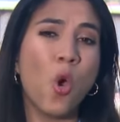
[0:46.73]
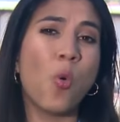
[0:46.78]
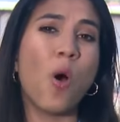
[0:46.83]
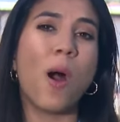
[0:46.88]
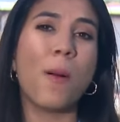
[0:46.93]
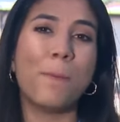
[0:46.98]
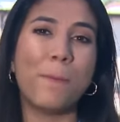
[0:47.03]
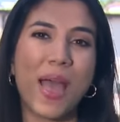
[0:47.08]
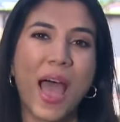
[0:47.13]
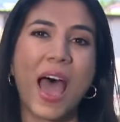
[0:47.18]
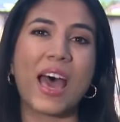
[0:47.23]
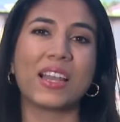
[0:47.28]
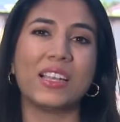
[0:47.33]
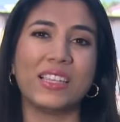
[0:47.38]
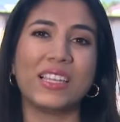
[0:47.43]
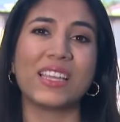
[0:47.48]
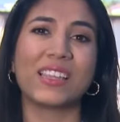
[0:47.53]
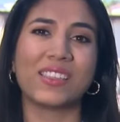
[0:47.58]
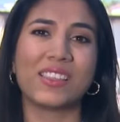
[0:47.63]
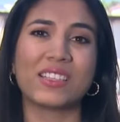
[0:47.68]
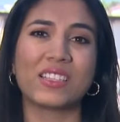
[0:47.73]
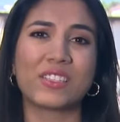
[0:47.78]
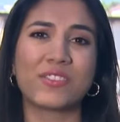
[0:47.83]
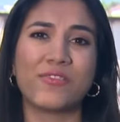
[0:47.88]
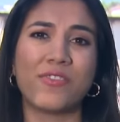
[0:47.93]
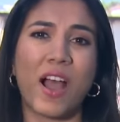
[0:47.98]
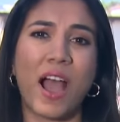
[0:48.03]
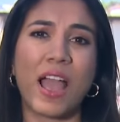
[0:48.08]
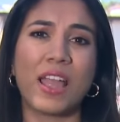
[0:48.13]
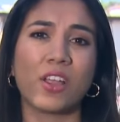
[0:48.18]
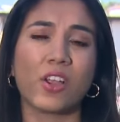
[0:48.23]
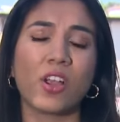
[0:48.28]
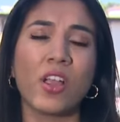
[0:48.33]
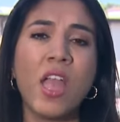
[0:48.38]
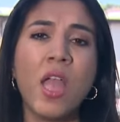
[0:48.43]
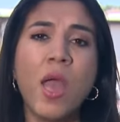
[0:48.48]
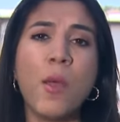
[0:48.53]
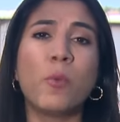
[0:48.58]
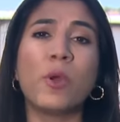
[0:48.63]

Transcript: while battling this fire.